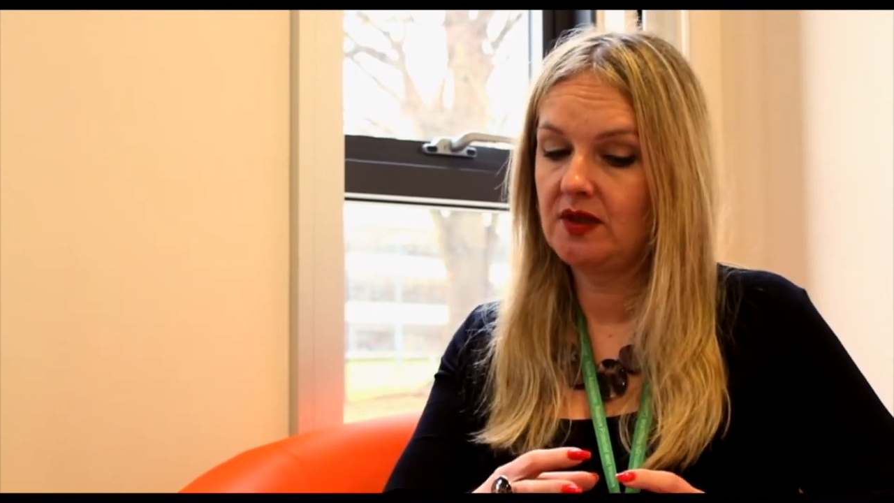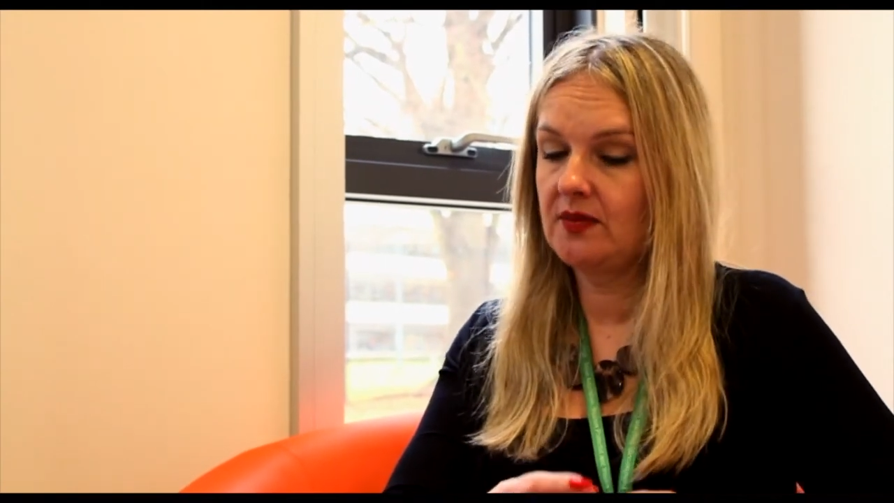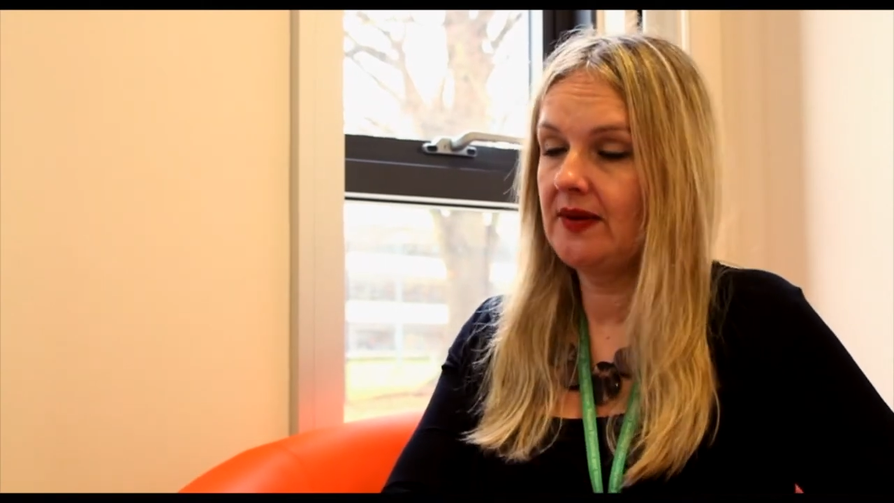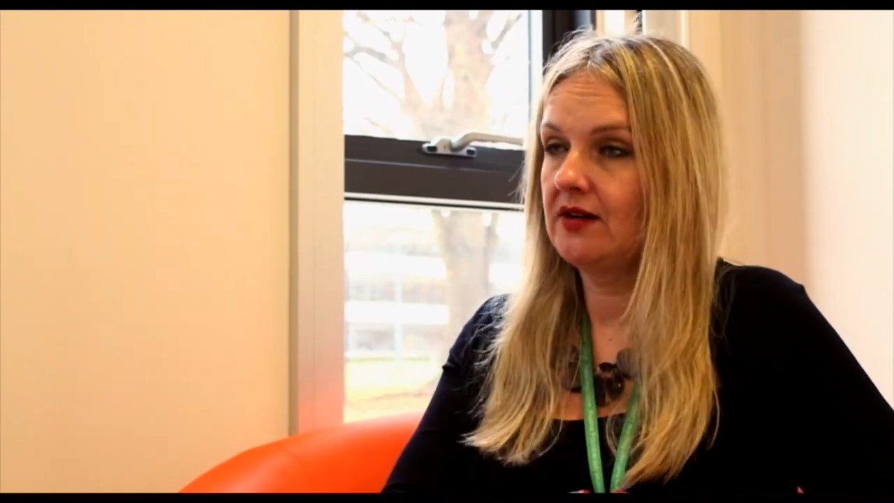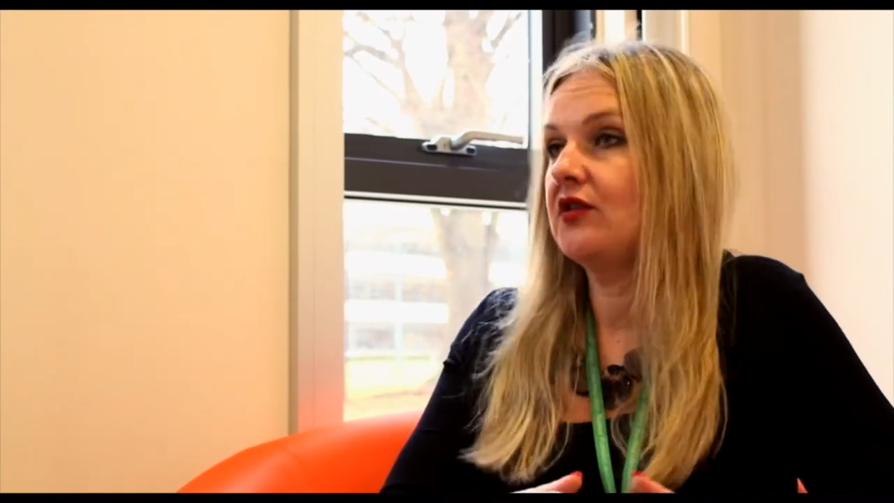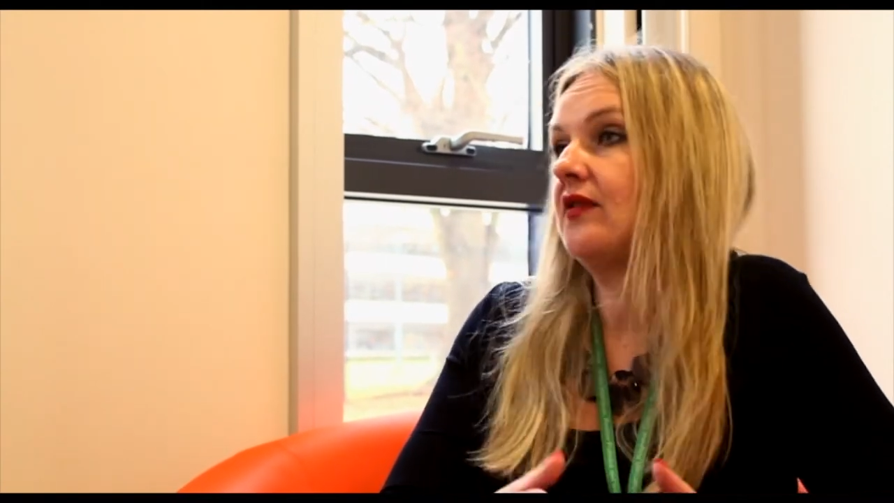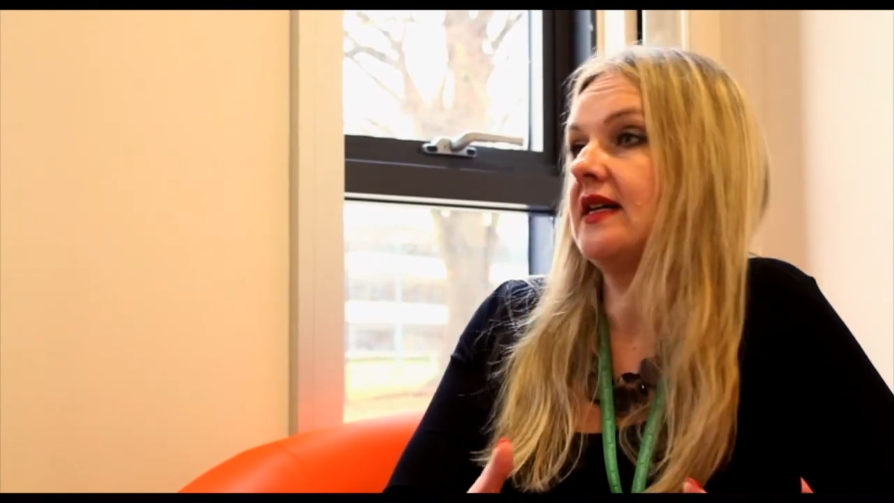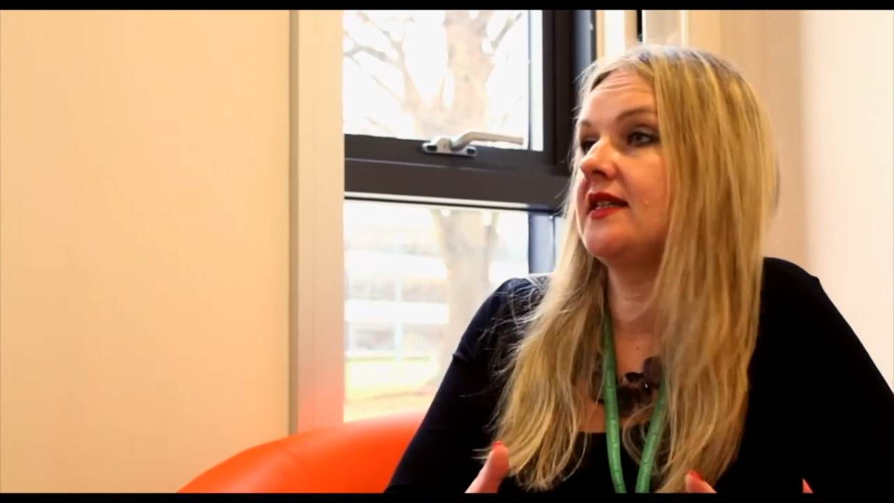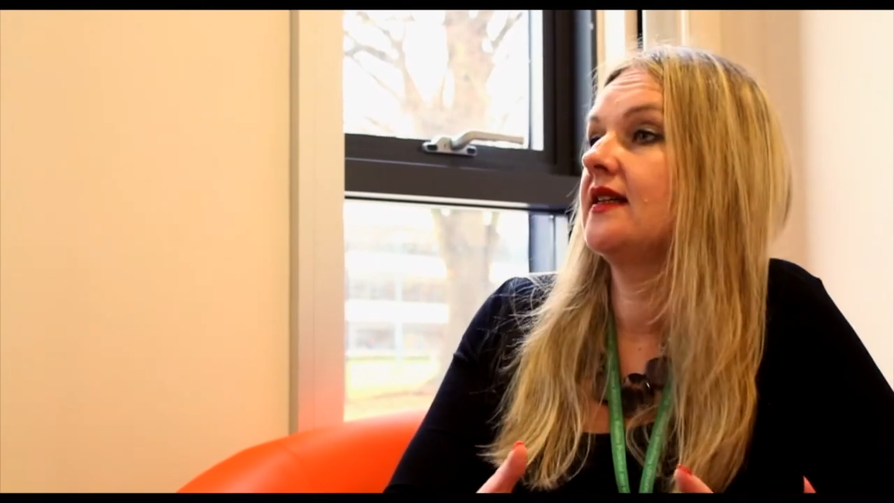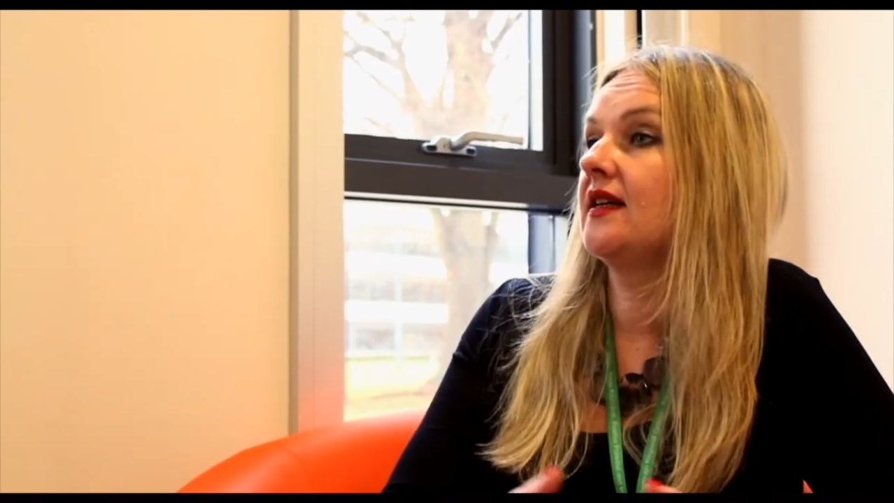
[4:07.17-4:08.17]
but it's about
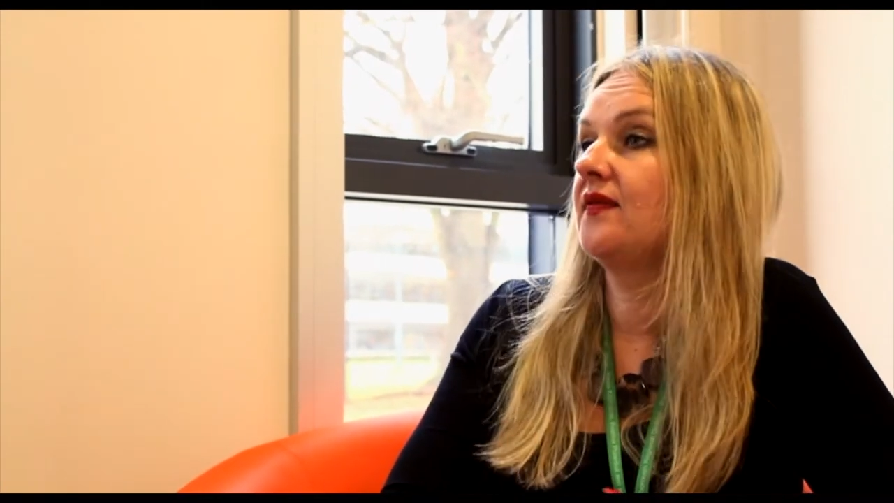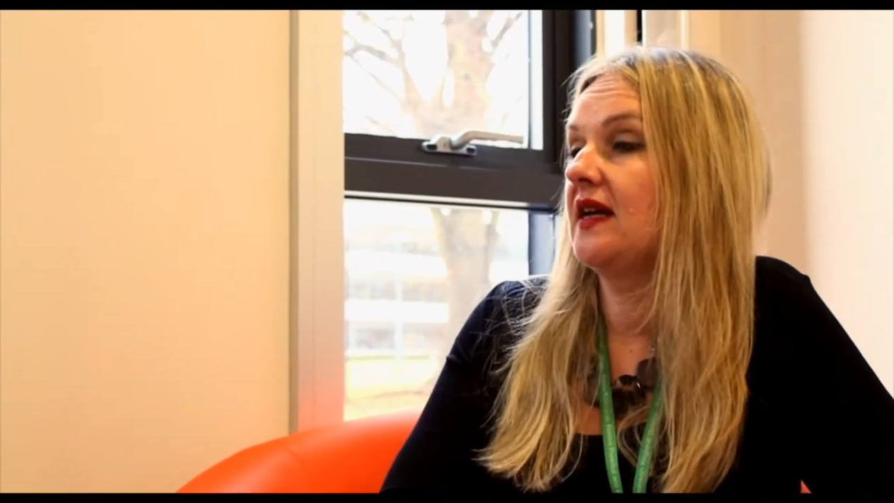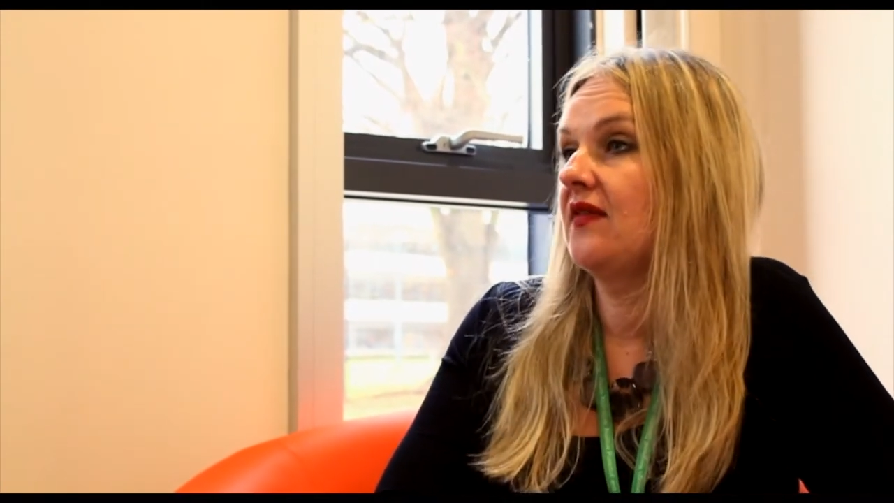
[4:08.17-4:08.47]
creating and giving